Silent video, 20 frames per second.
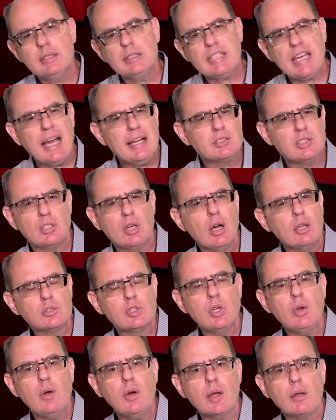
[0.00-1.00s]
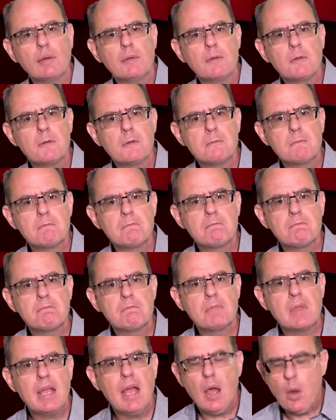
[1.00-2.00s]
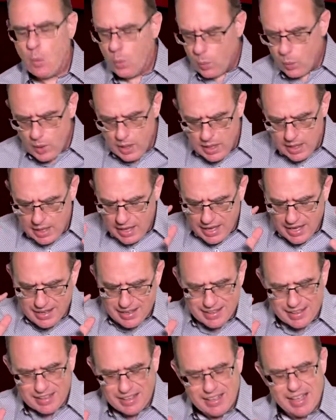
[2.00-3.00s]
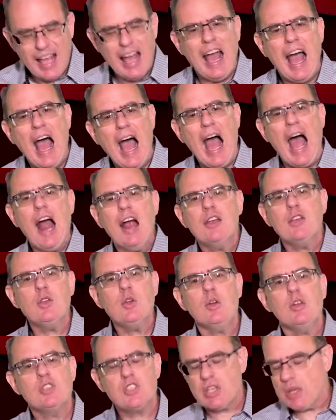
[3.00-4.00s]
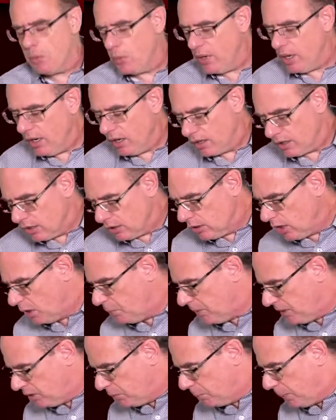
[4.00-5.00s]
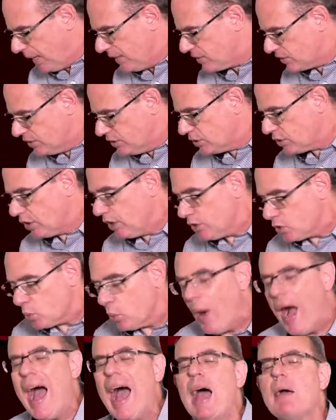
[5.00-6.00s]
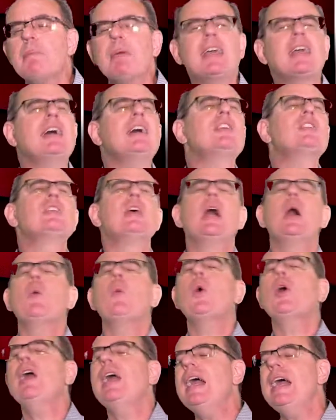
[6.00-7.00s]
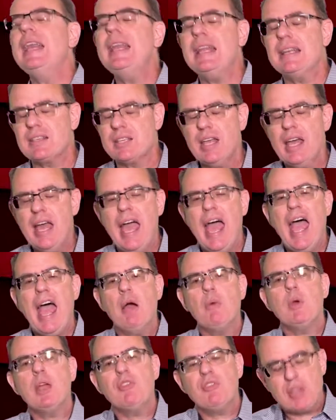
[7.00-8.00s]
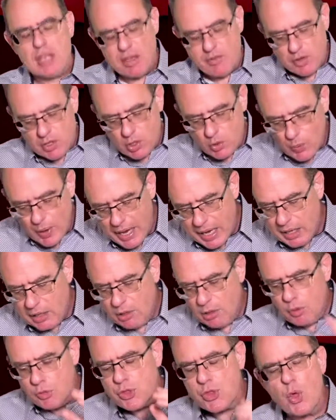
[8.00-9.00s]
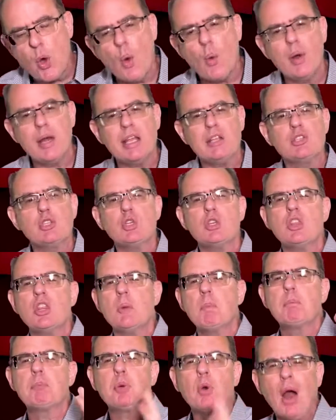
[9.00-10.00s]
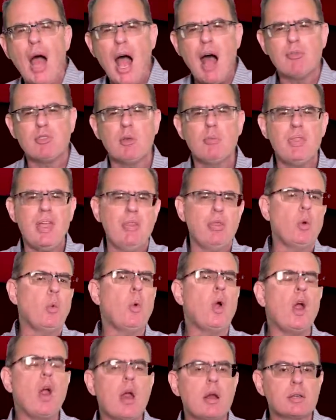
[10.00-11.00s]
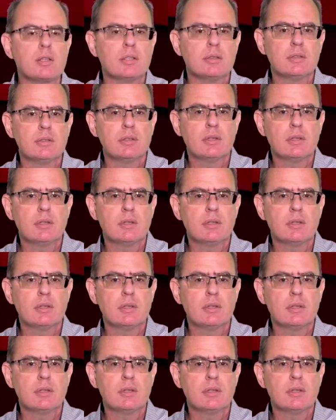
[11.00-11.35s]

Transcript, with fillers: Count it all joy. We are you see we are gloomy, depressed, and discouraged. Why? Because we're in it and we've given greater authority to the problem than the word.